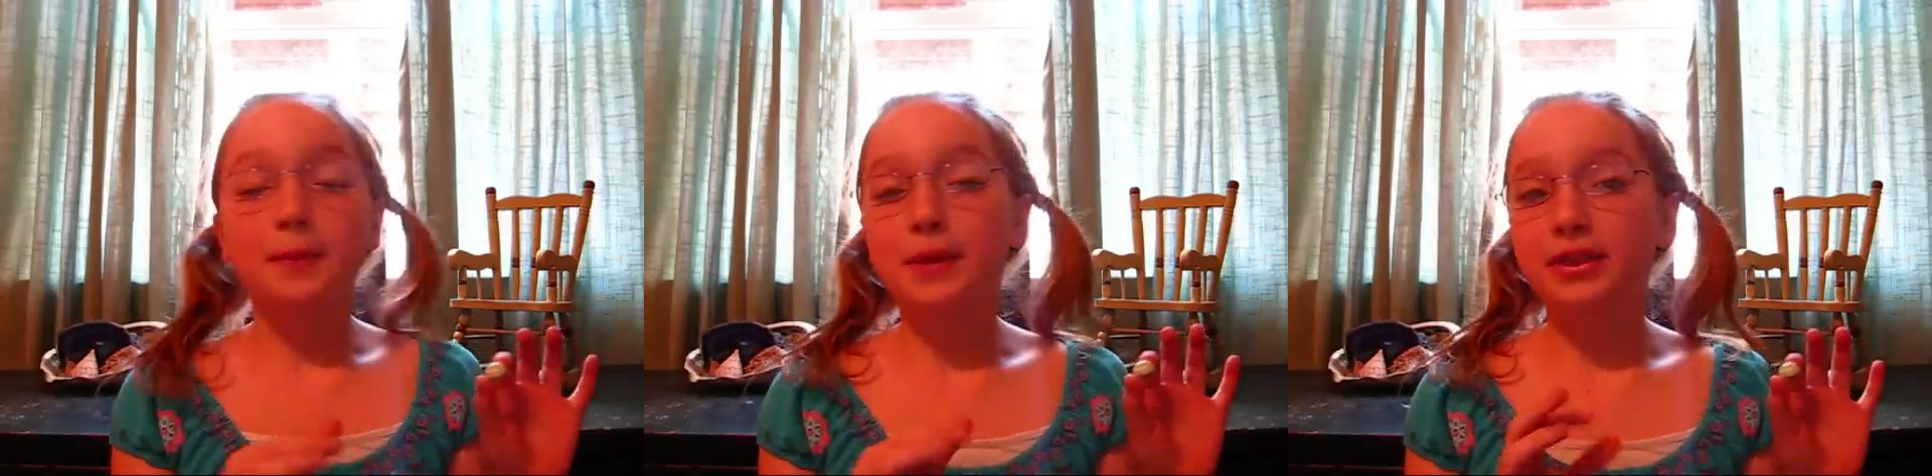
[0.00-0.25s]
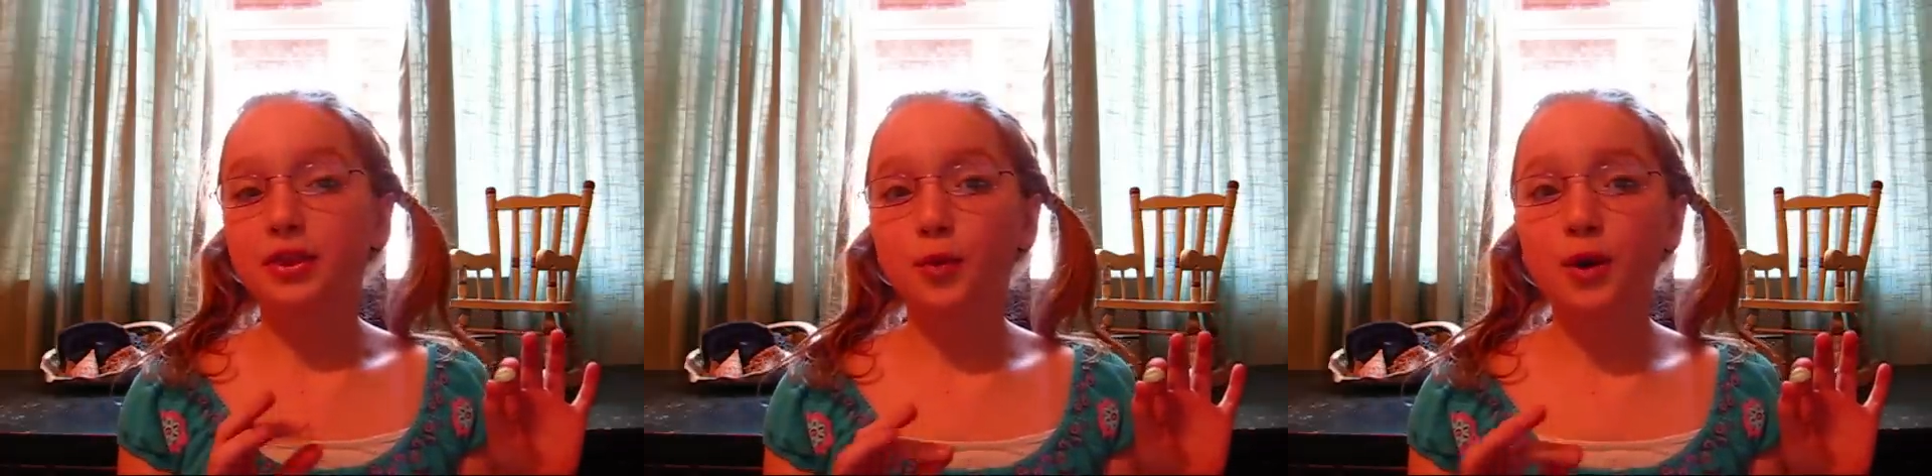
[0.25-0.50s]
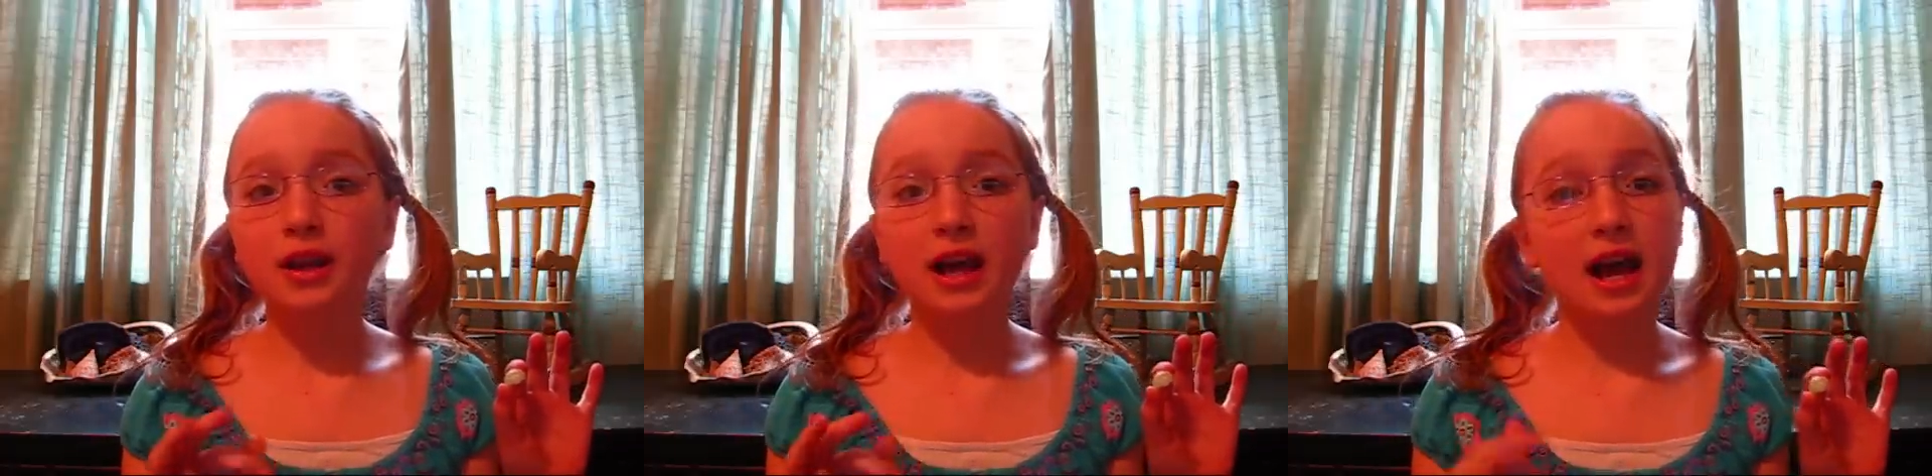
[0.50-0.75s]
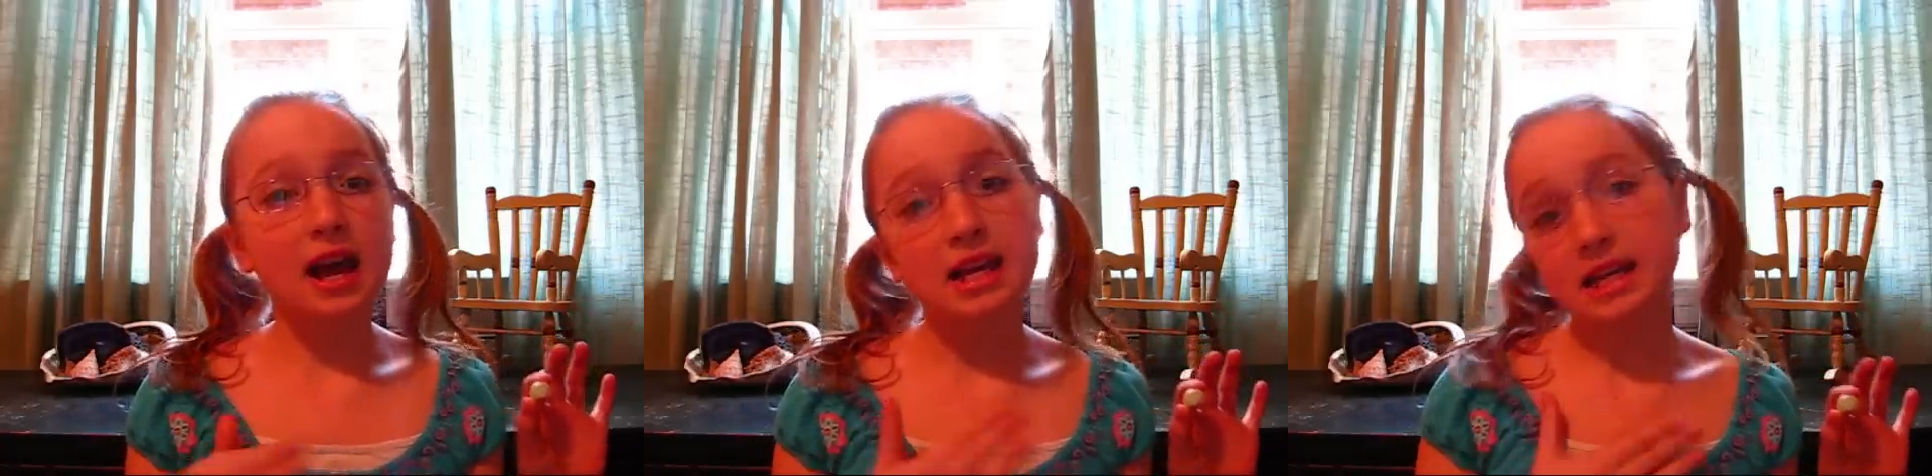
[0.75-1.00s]
but the one
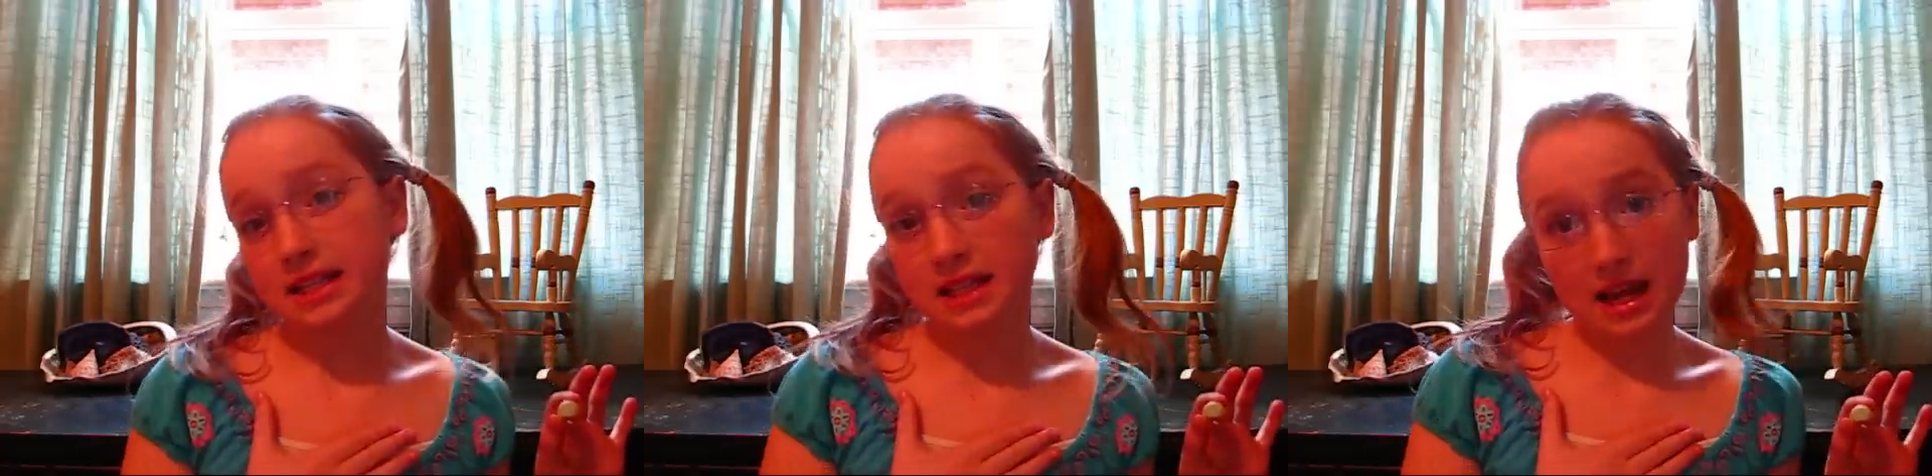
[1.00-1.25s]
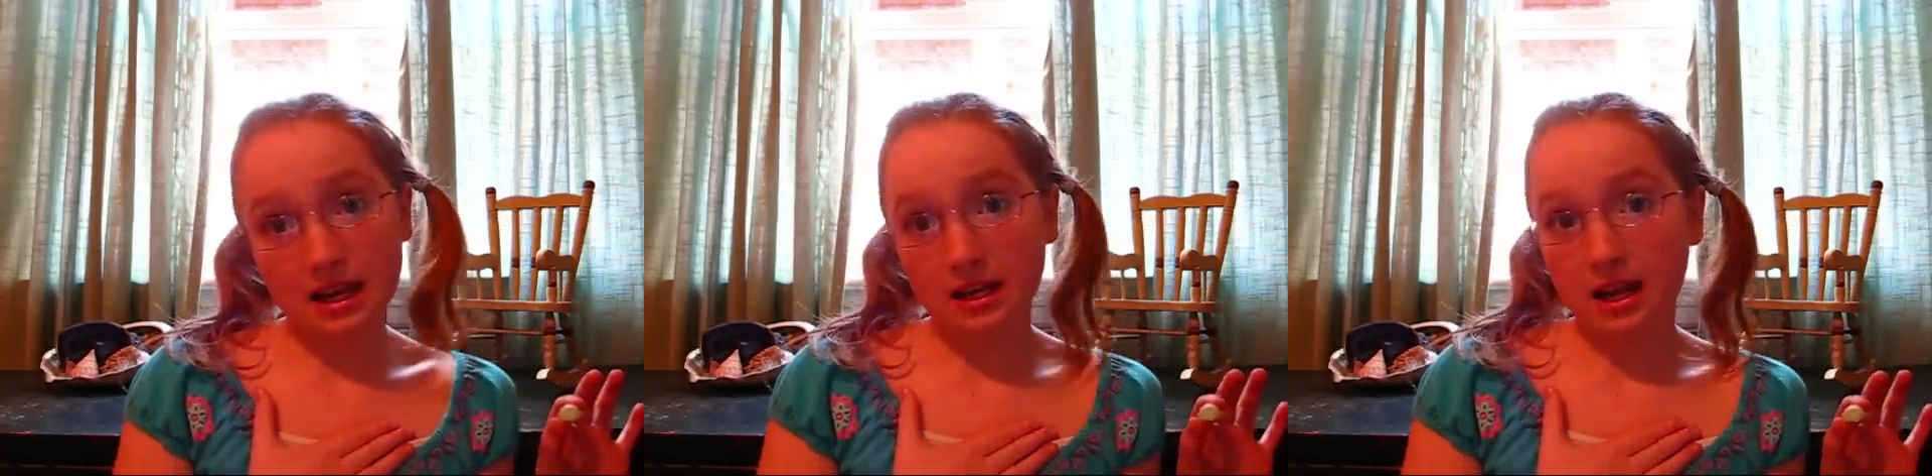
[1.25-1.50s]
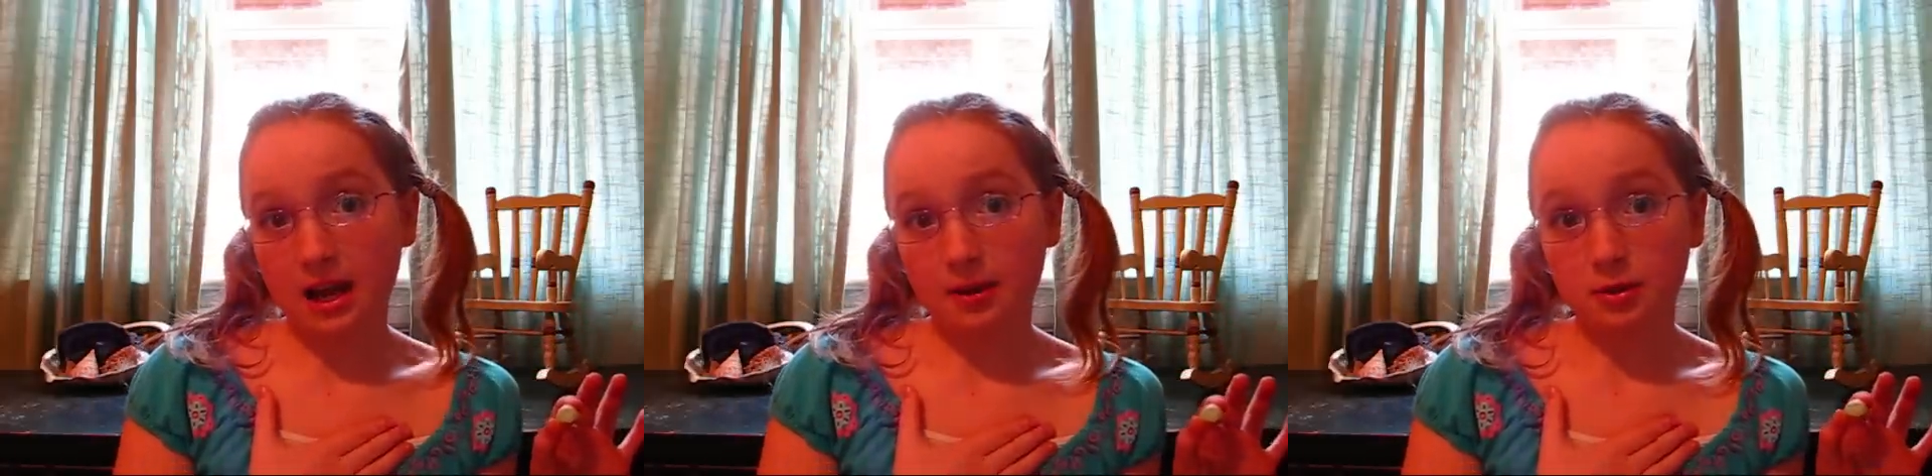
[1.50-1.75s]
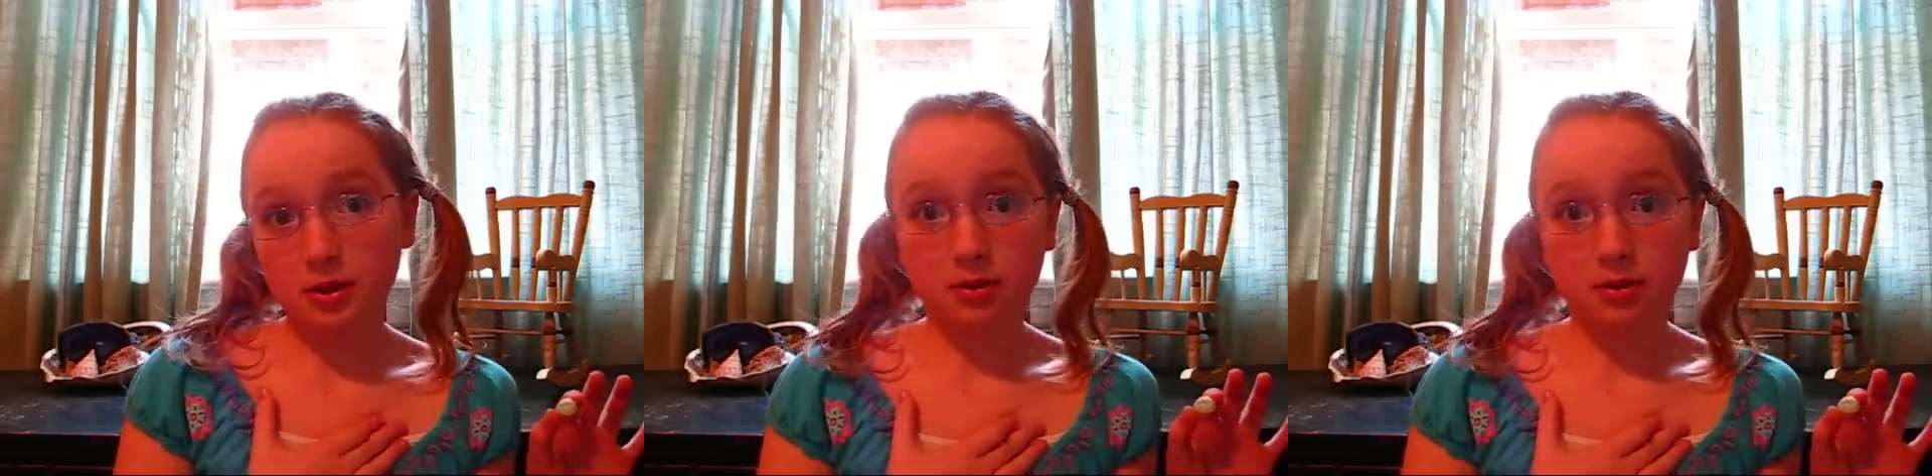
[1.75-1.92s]
I decided I would